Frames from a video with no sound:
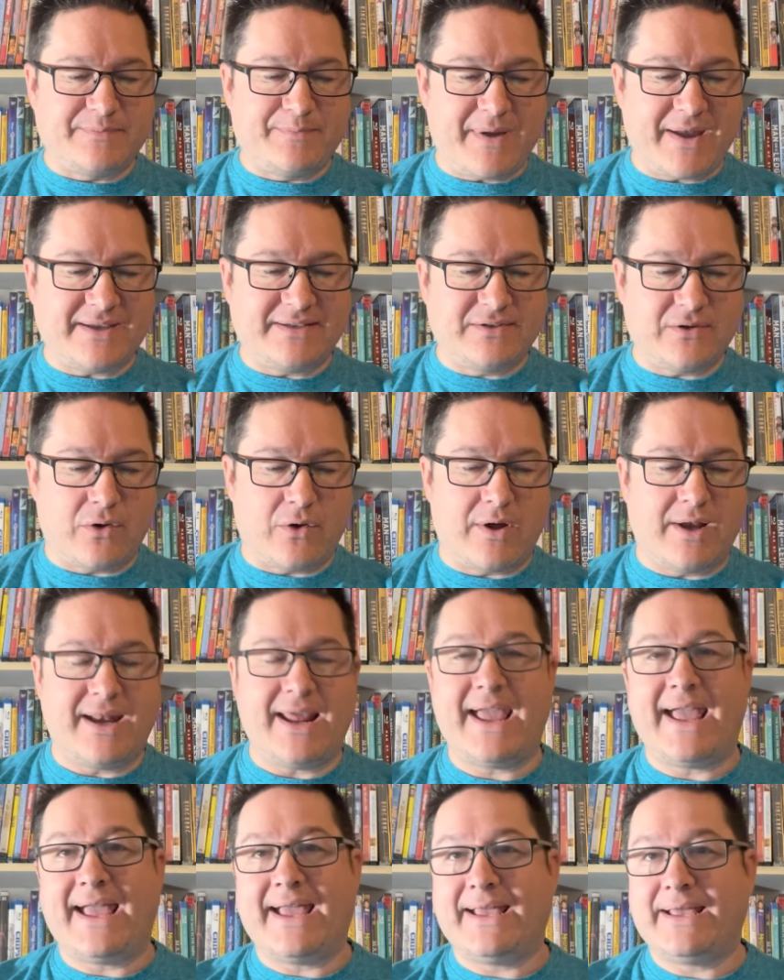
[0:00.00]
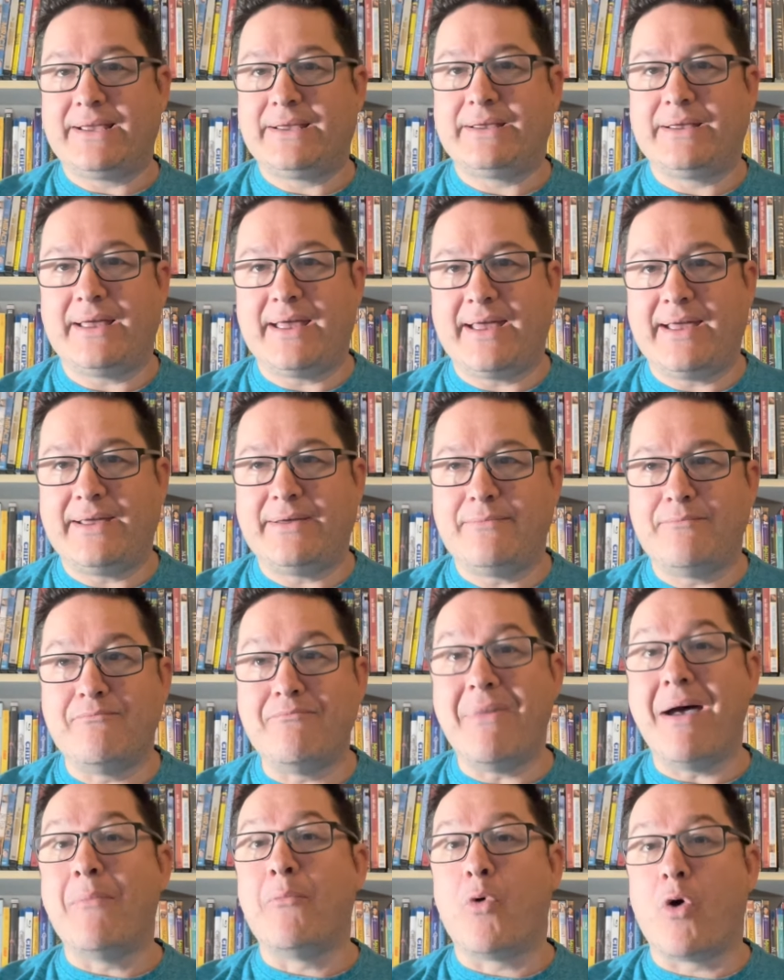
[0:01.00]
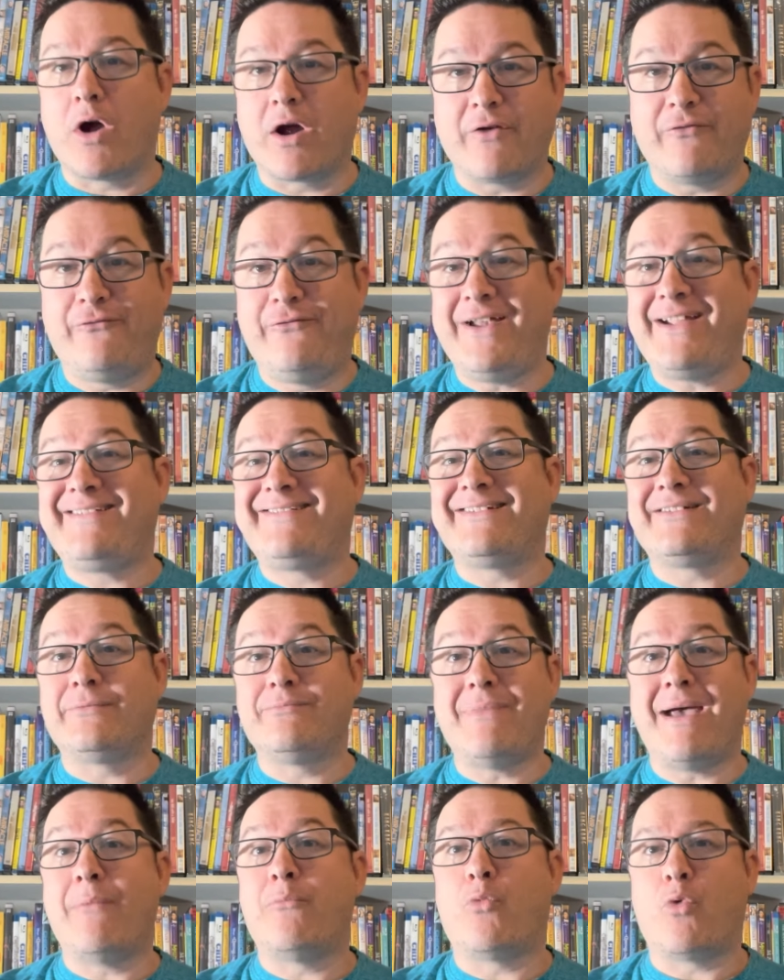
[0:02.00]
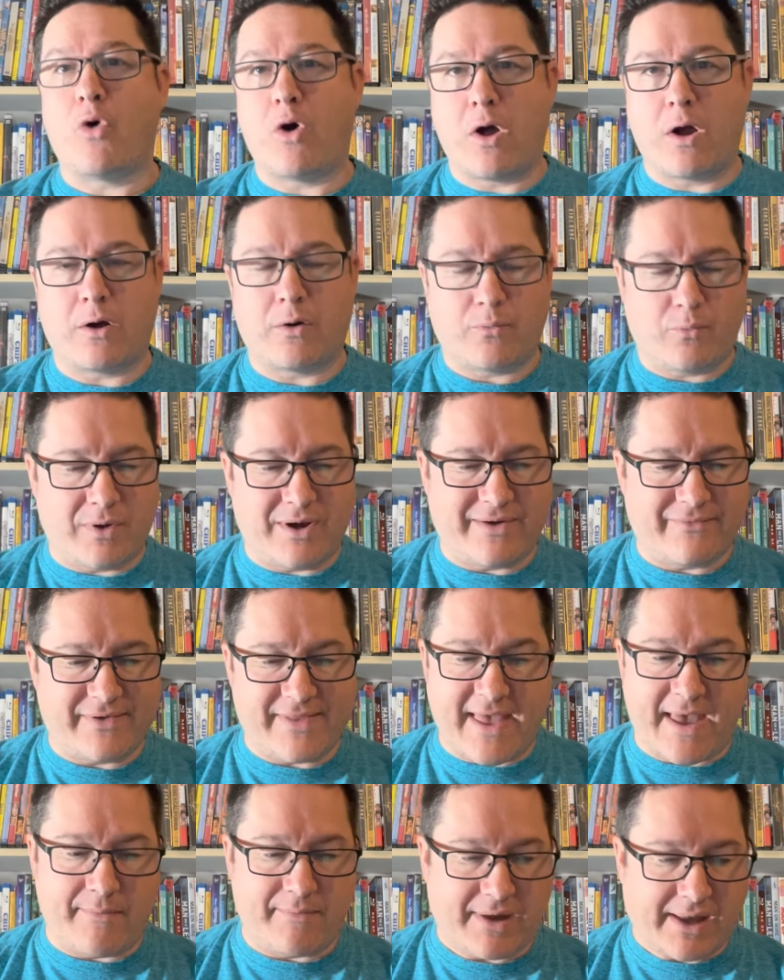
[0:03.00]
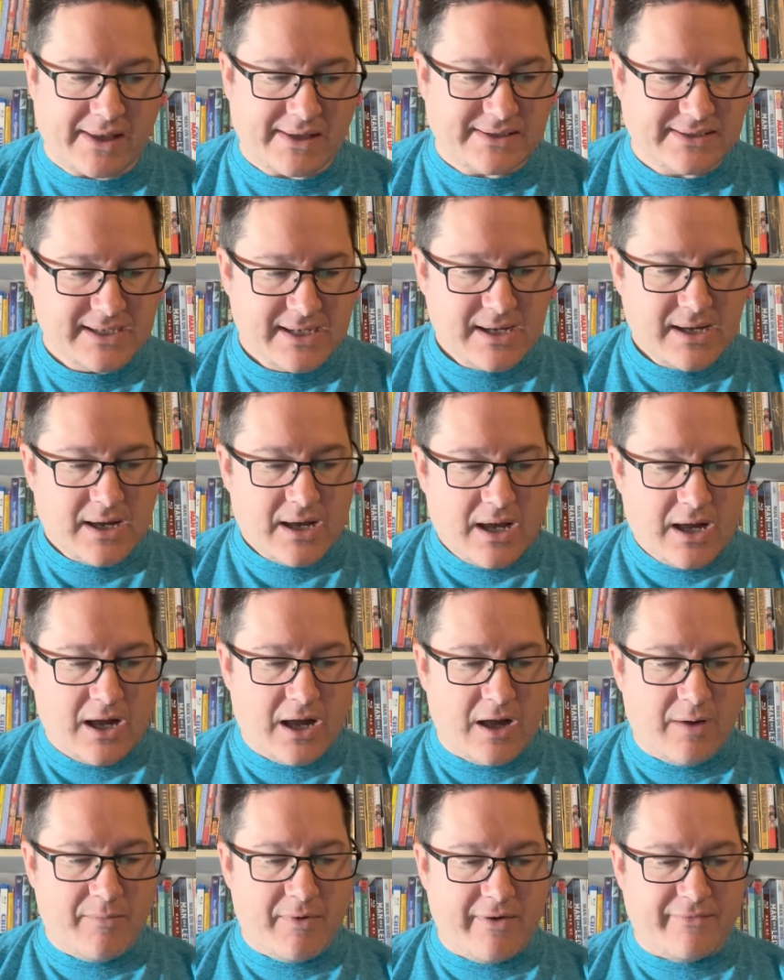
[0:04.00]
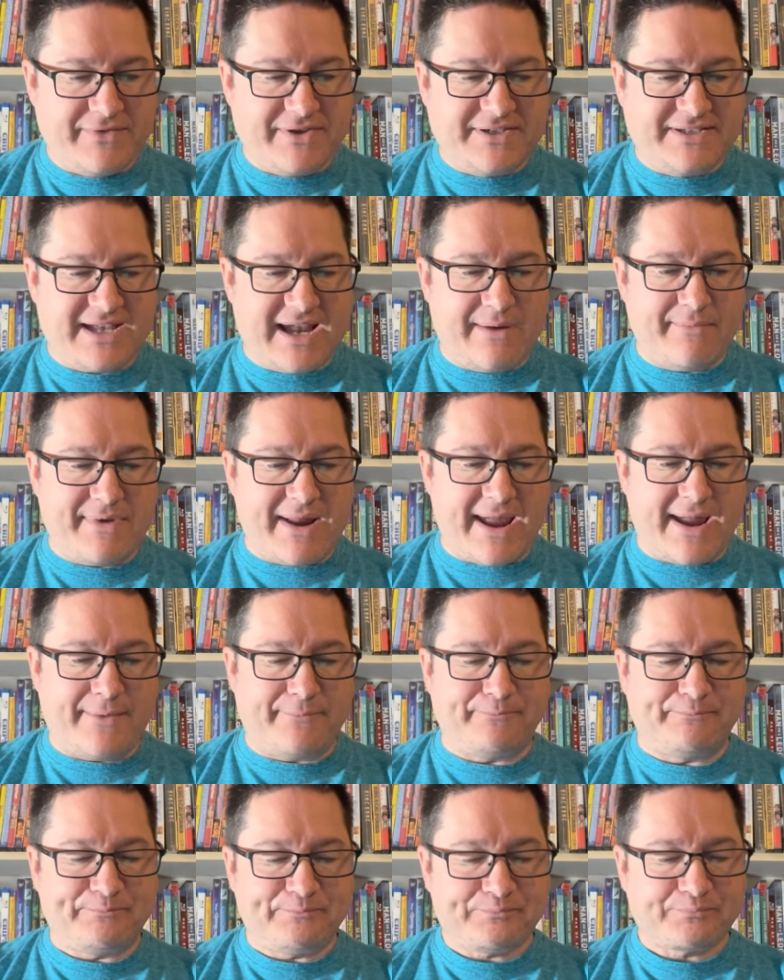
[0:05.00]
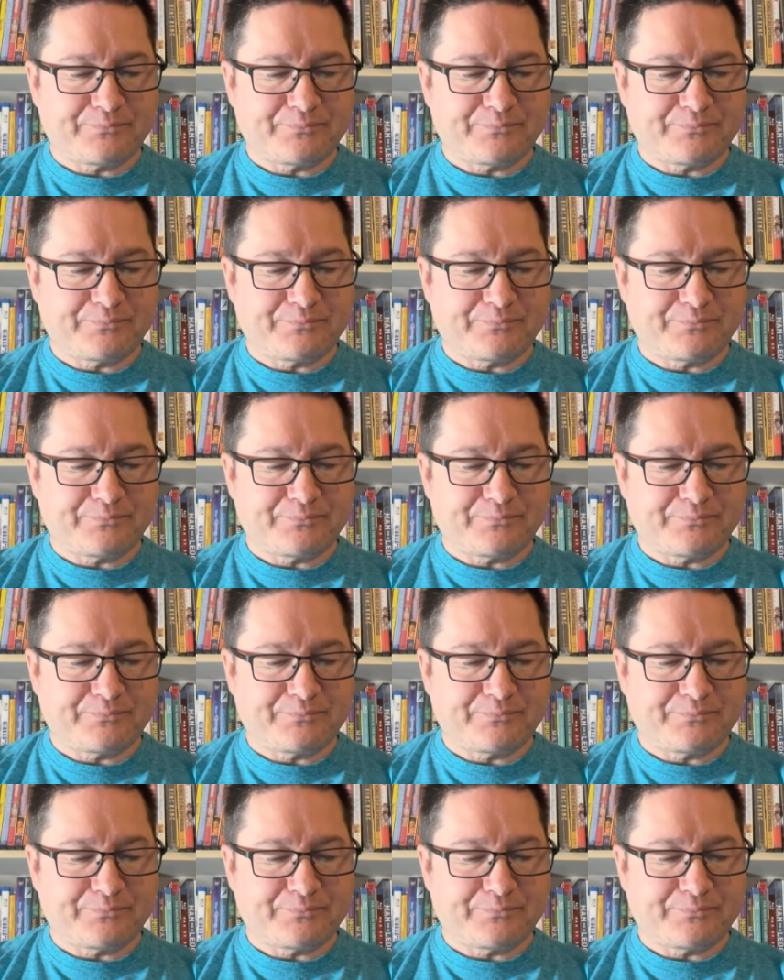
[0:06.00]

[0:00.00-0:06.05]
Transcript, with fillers: based on a a memoir, a fiction memoir, whatever that means, um, of the same name.